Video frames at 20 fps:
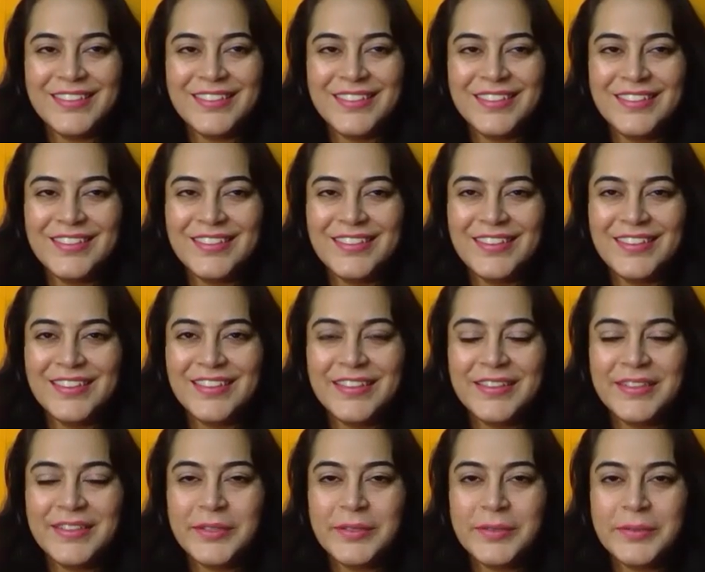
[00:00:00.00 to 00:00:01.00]

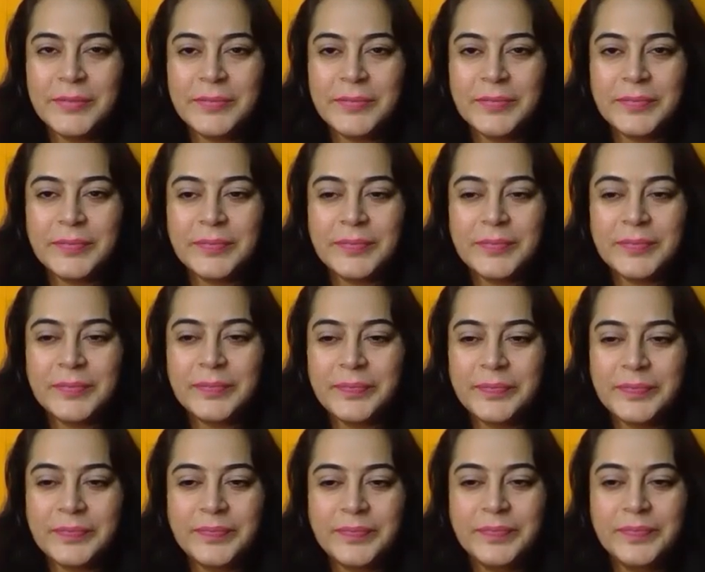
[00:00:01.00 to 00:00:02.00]

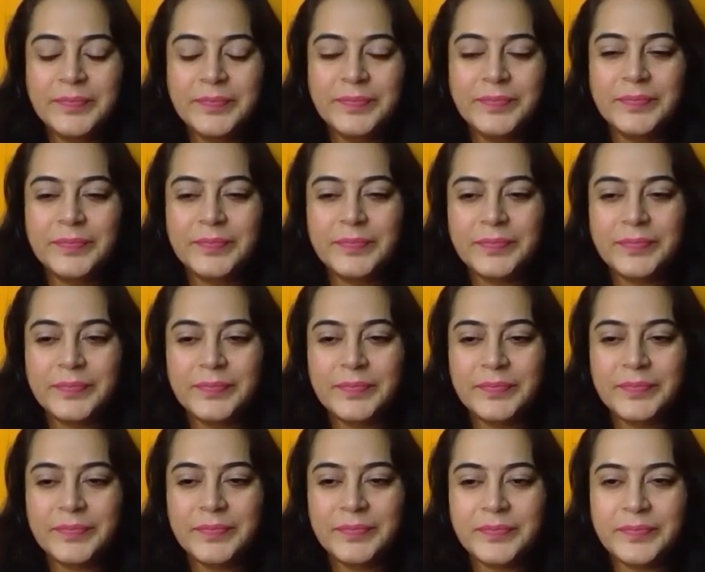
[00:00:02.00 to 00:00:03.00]

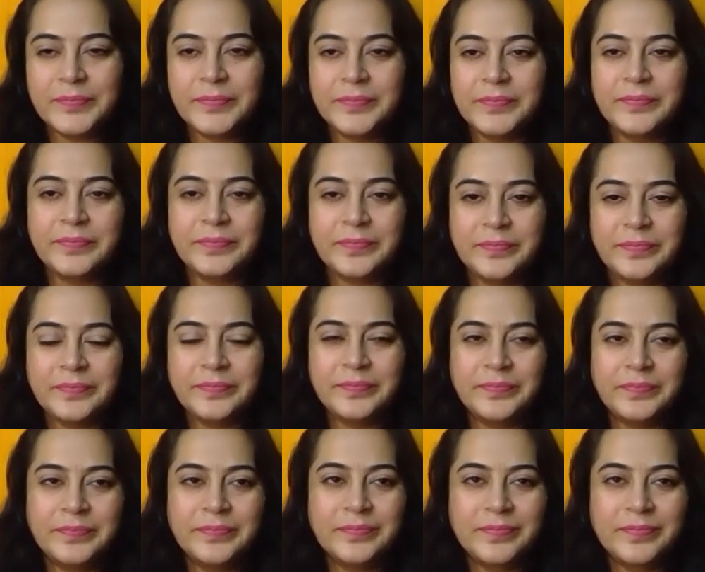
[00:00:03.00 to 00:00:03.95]
Nothing is said.